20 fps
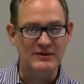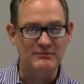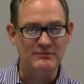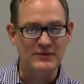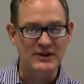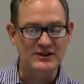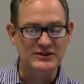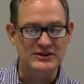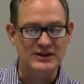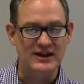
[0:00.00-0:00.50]

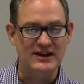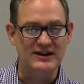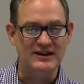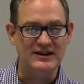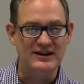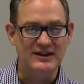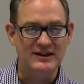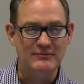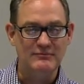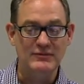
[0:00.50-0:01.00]
Ming
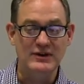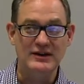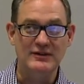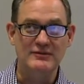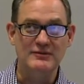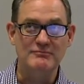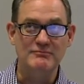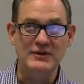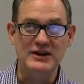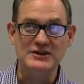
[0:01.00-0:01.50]

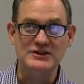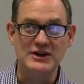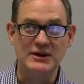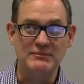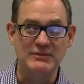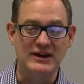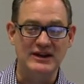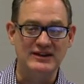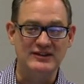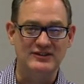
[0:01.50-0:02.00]
Jia
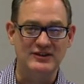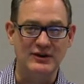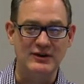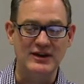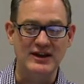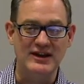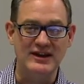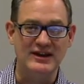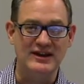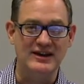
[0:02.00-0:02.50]
Ming. So
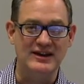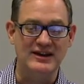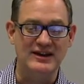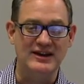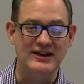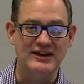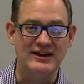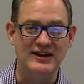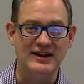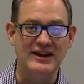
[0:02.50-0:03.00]

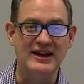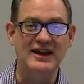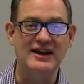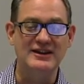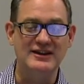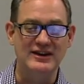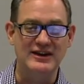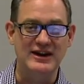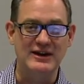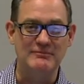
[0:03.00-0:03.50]
he
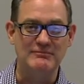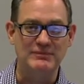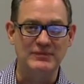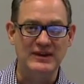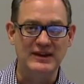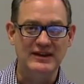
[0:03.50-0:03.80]
ended up